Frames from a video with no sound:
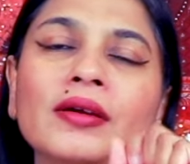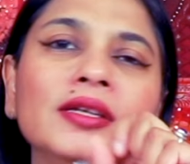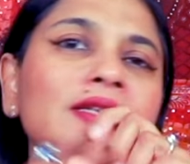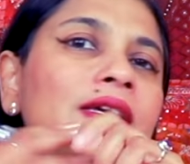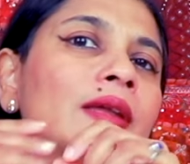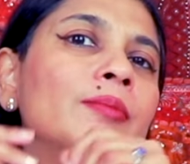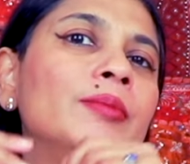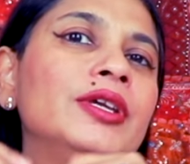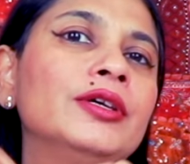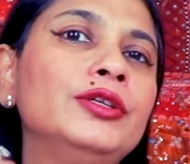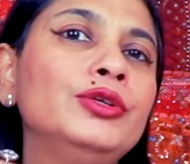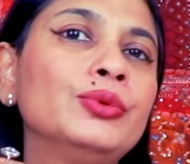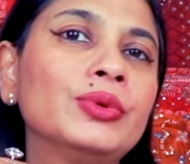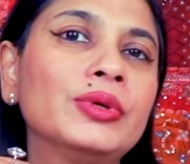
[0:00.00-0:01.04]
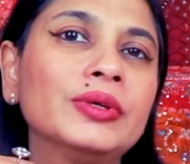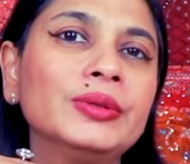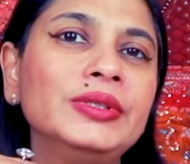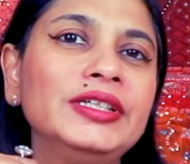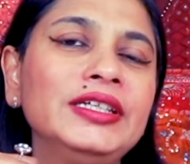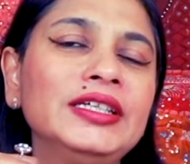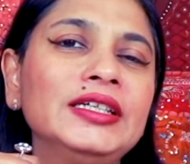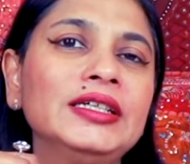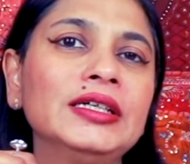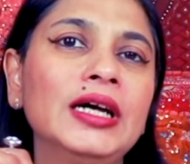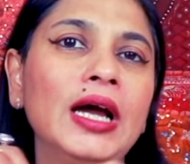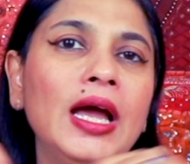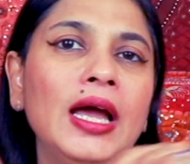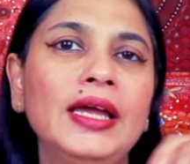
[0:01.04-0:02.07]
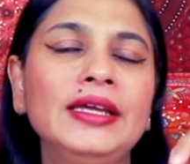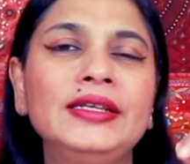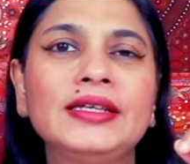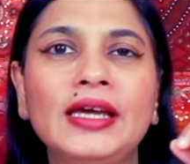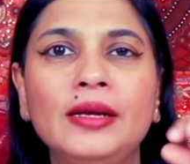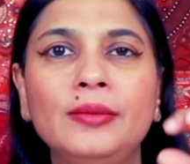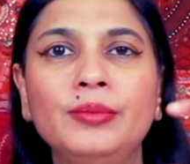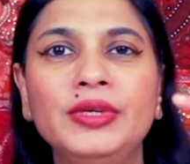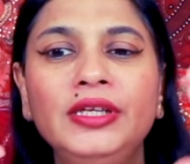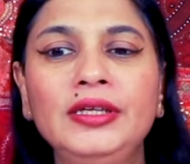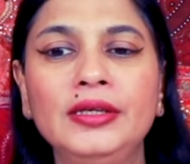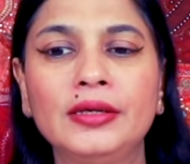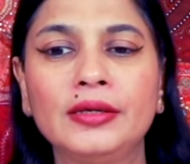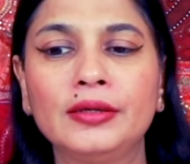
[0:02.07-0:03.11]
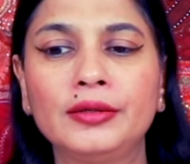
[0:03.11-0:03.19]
it can be a new colleague, it can be